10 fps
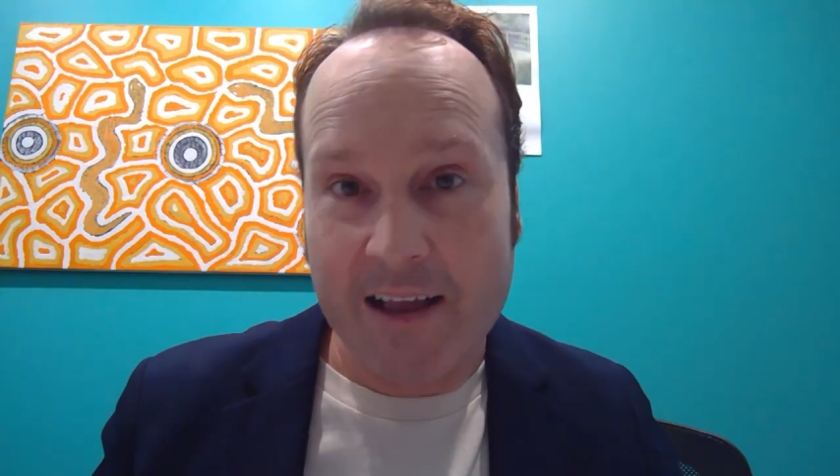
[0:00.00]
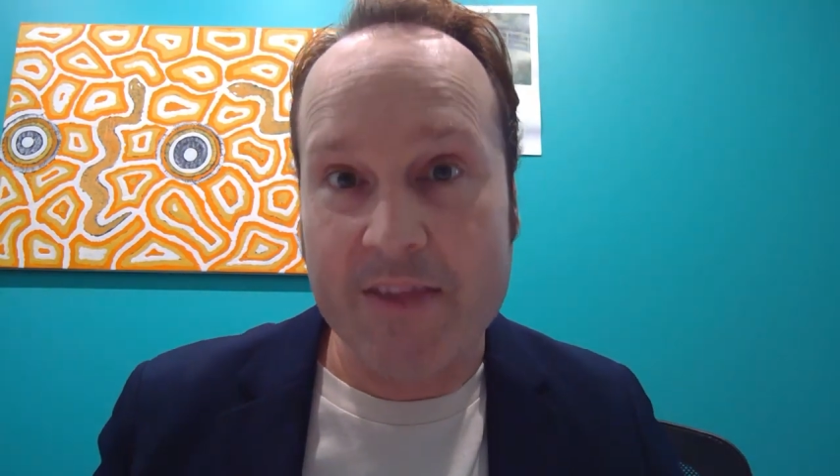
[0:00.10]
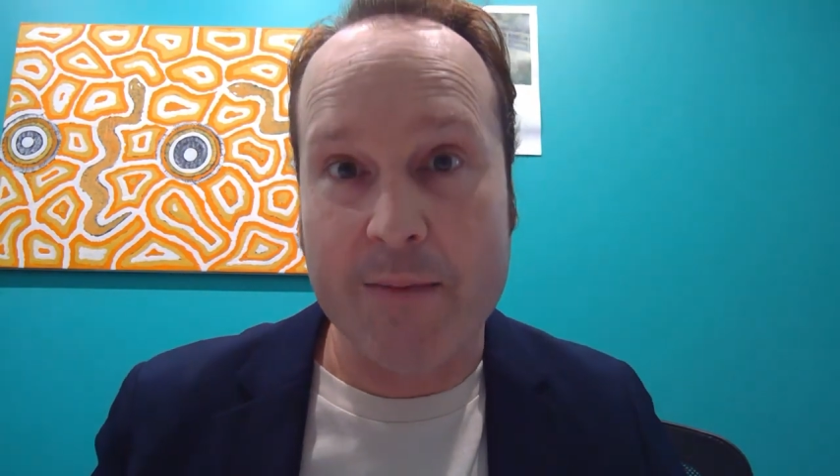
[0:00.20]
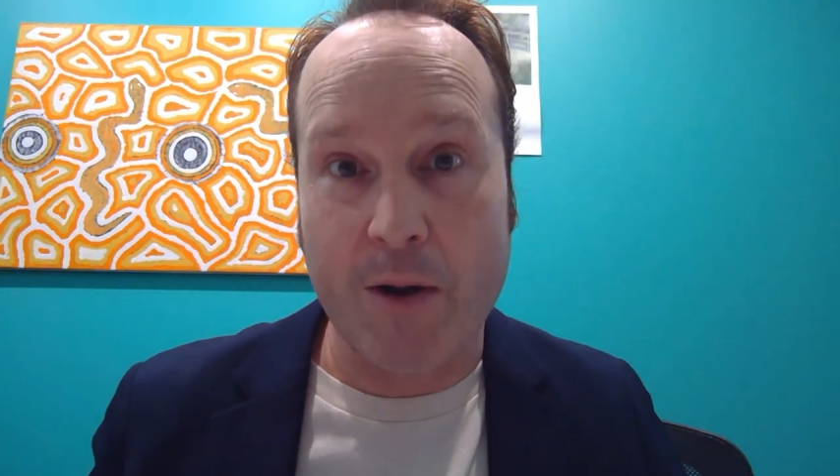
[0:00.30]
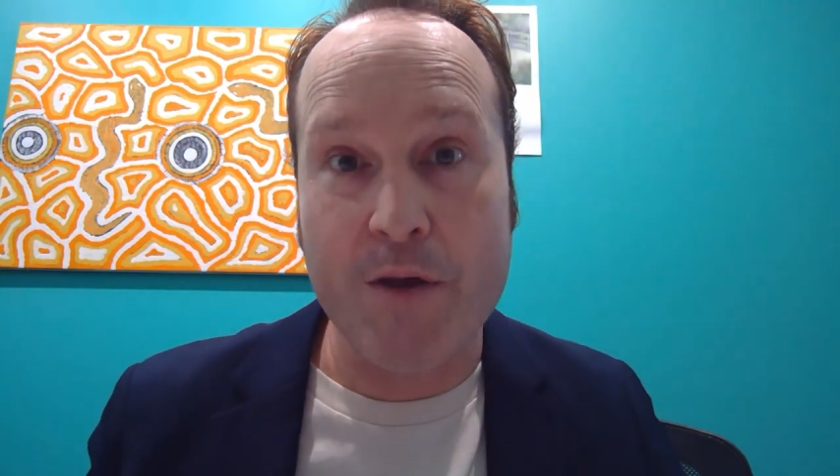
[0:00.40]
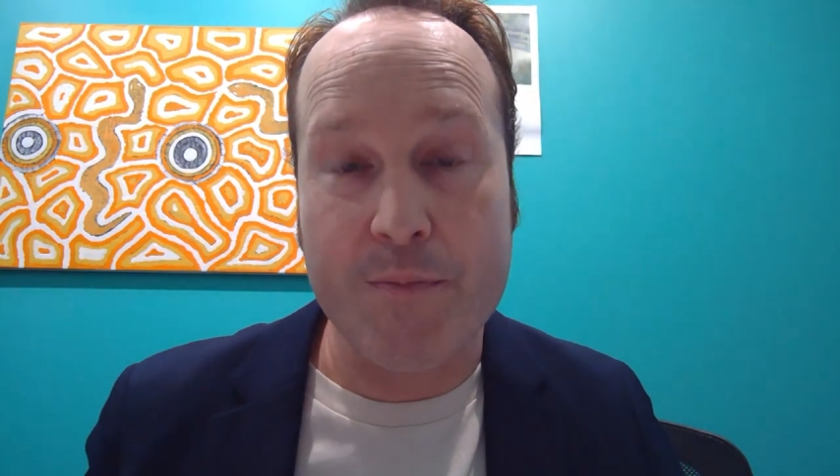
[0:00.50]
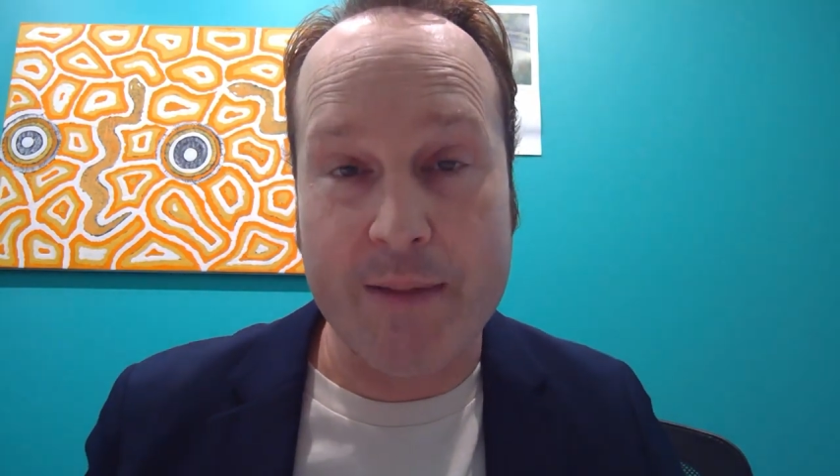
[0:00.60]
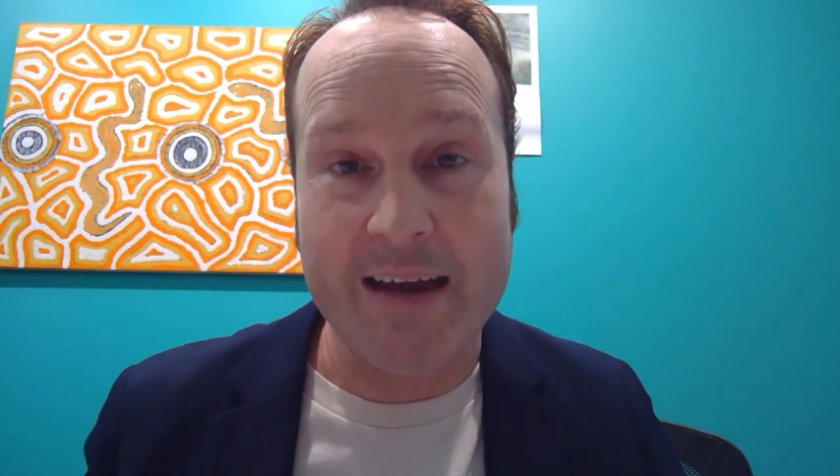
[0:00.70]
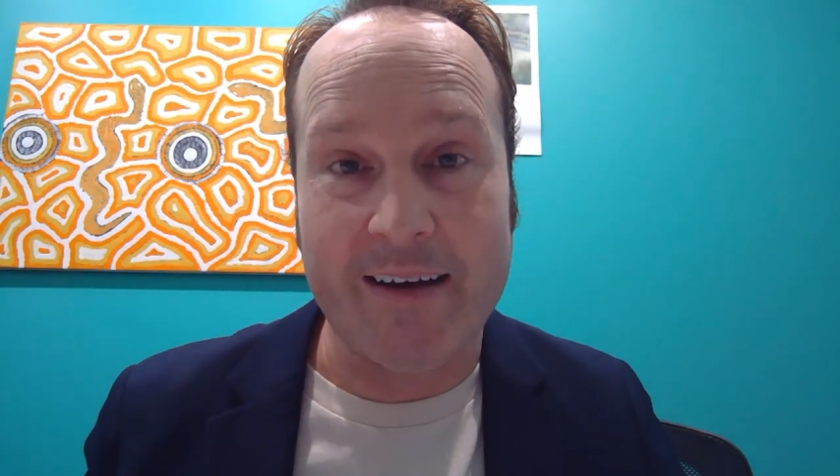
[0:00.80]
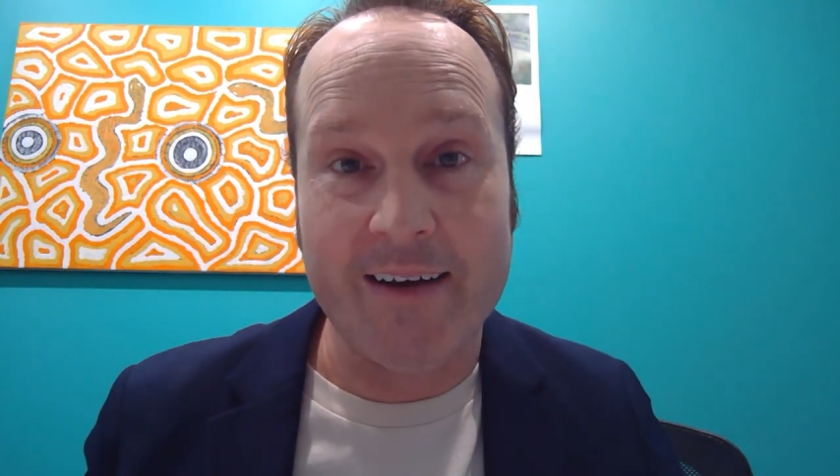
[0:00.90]
they're both
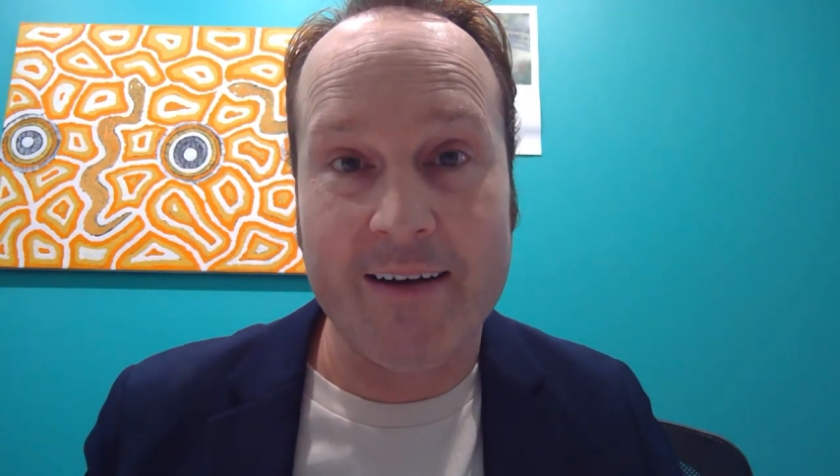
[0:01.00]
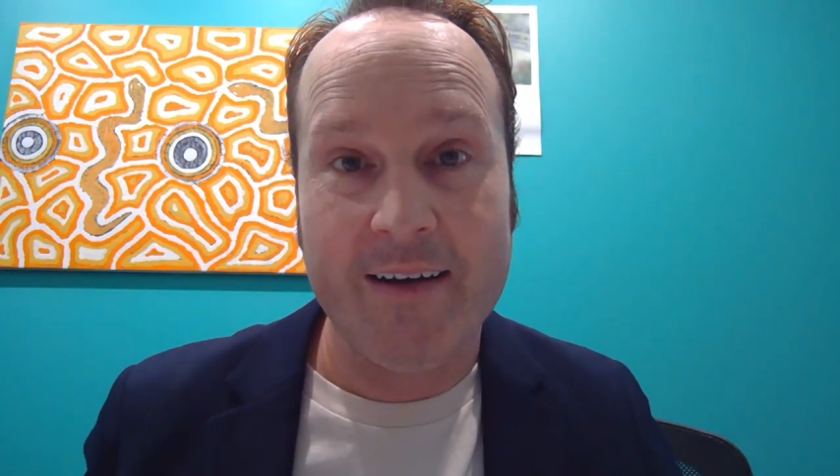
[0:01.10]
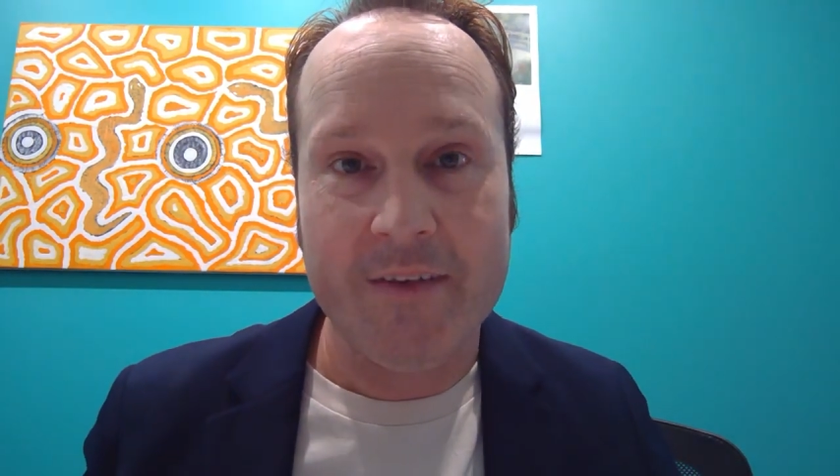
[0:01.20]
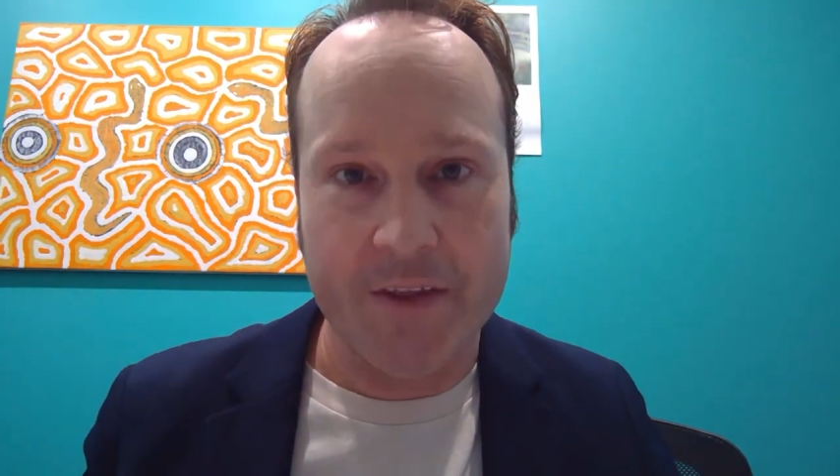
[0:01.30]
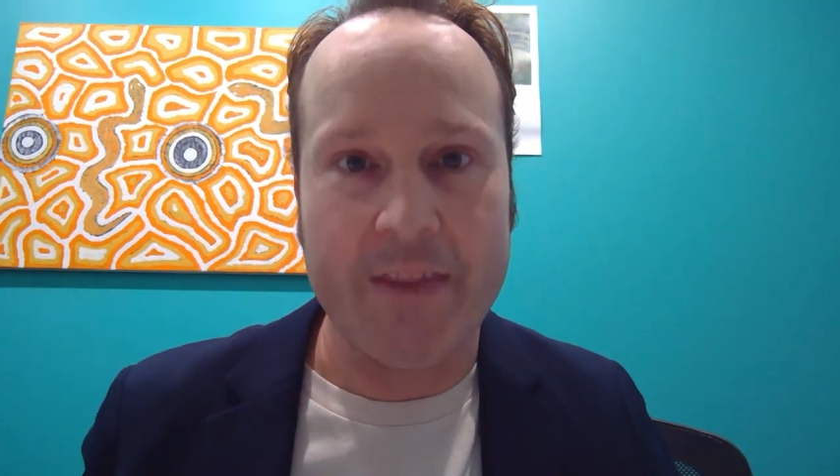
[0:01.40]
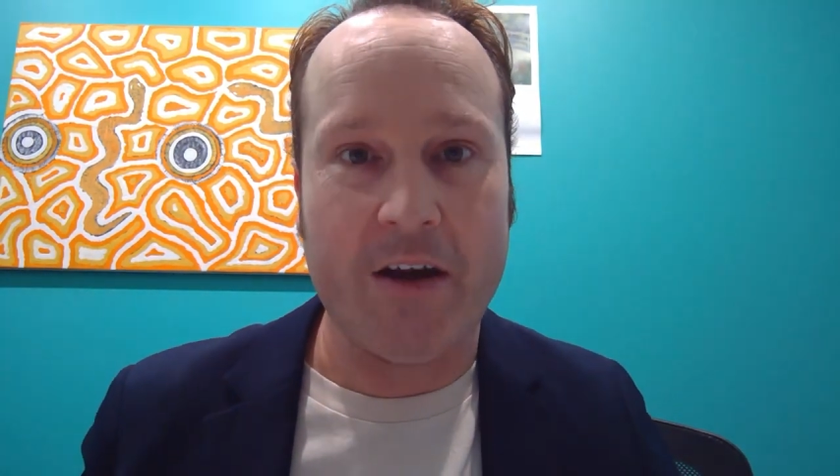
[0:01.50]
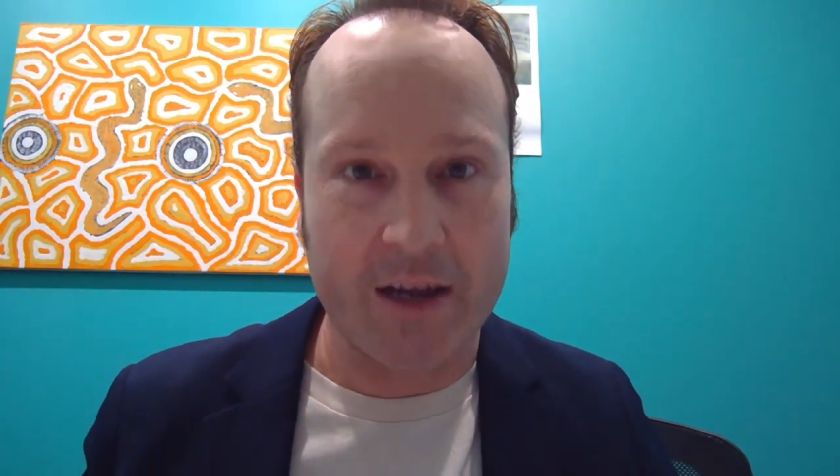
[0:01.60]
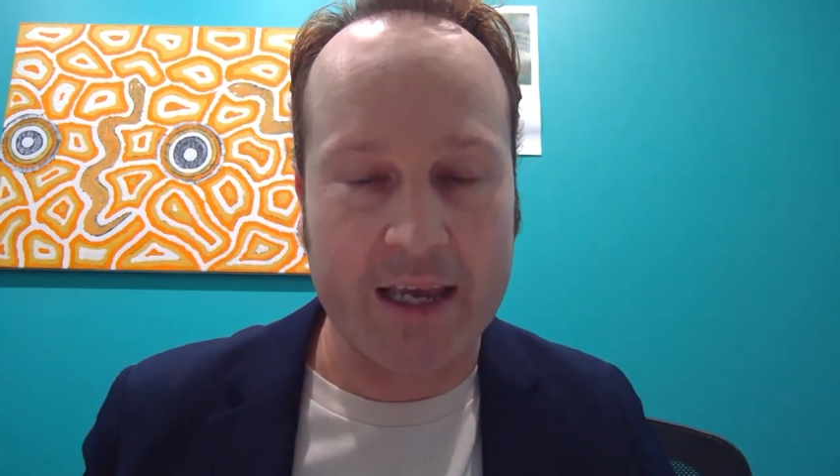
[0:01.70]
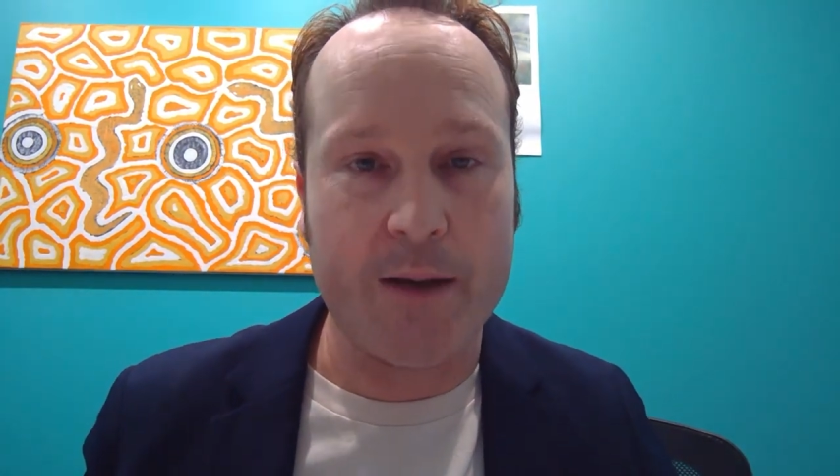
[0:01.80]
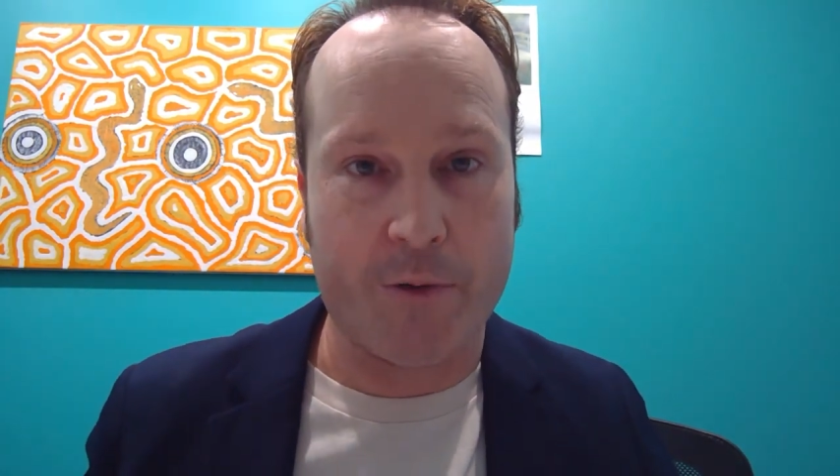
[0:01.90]
better than the
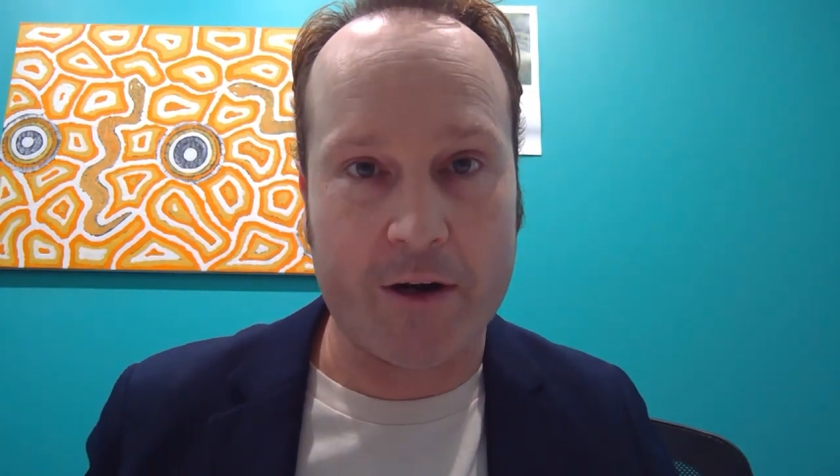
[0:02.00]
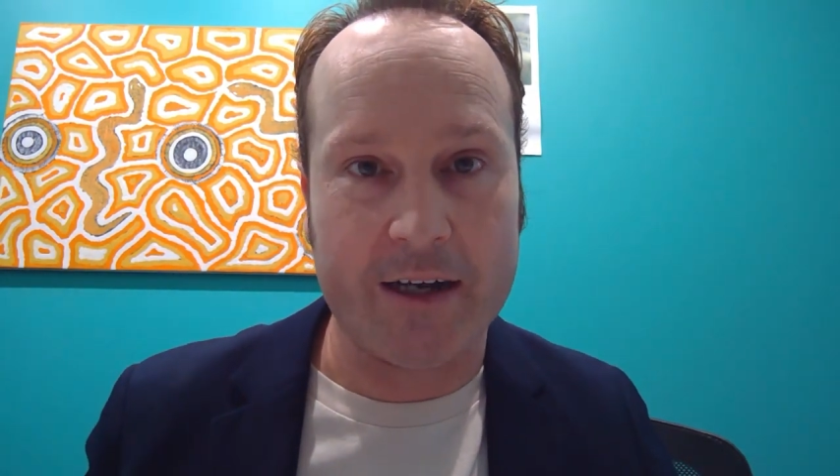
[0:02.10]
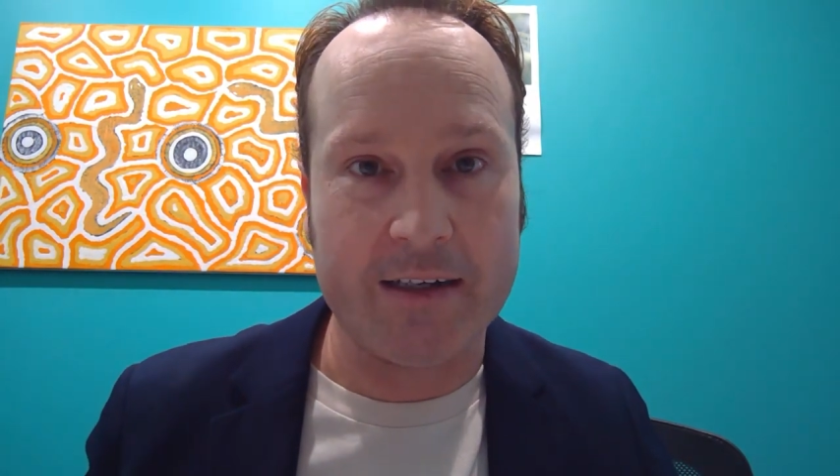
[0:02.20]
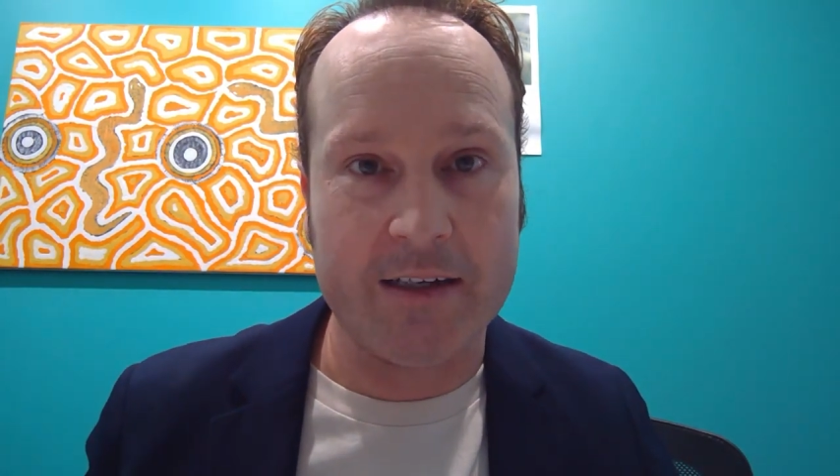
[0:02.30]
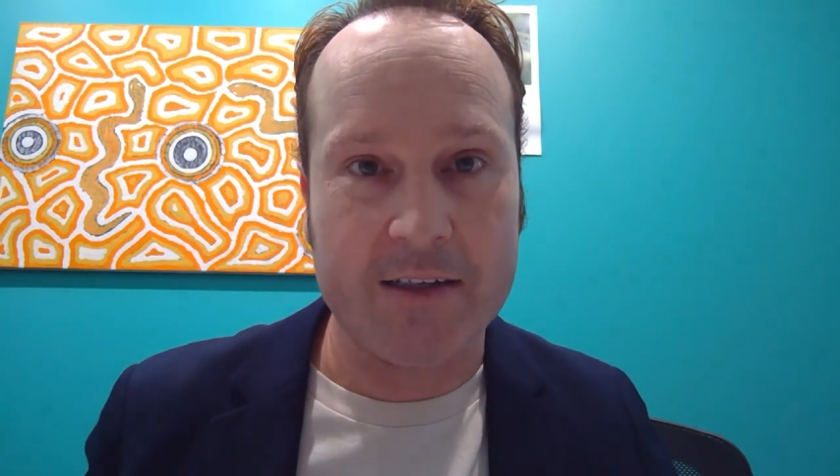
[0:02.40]
IKEA product.